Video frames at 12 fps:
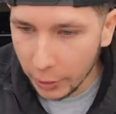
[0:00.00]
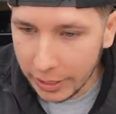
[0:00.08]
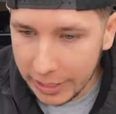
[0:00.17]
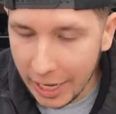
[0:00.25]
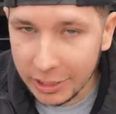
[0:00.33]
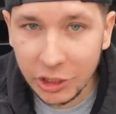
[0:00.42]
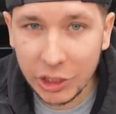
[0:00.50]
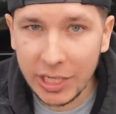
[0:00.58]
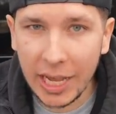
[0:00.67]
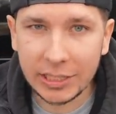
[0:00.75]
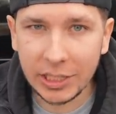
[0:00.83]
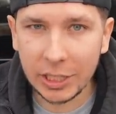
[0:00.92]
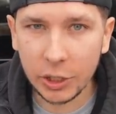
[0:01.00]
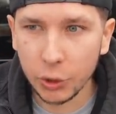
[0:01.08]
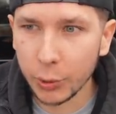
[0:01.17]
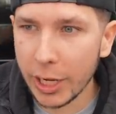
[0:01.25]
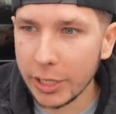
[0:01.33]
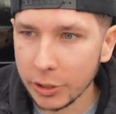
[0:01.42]
Okay, not just as like a
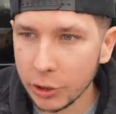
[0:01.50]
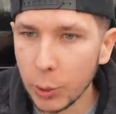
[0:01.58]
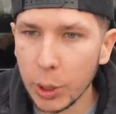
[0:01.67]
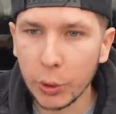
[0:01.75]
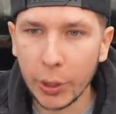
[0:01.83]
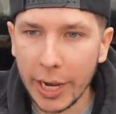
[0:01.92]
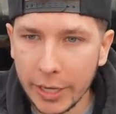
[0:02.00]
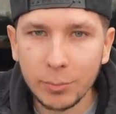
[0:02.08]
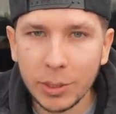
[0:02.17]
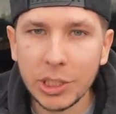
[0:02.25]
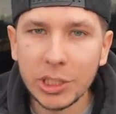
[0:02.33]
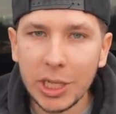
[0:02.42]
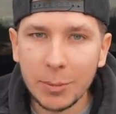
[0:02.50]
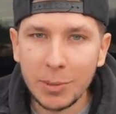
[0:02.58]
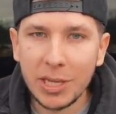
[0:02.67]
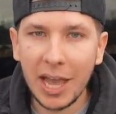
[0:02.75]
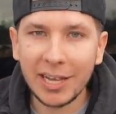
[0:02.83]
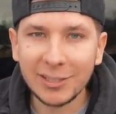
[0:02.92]
creator to a creator, but just like
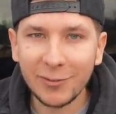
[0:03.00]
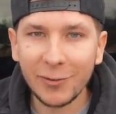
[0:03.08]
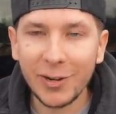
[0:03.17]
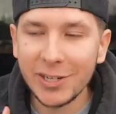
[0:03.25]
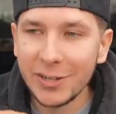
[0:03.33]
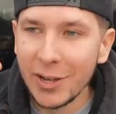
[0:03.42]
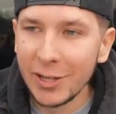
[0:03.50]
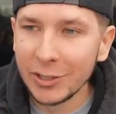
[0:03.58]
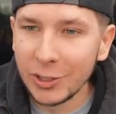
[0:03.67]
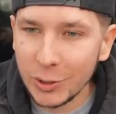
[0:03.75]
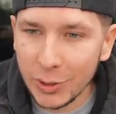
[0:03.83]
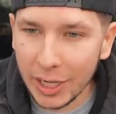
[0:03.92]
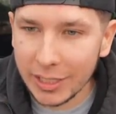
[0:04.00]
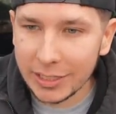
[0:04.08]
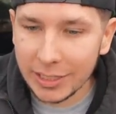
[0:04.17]
me as a friend to you guys.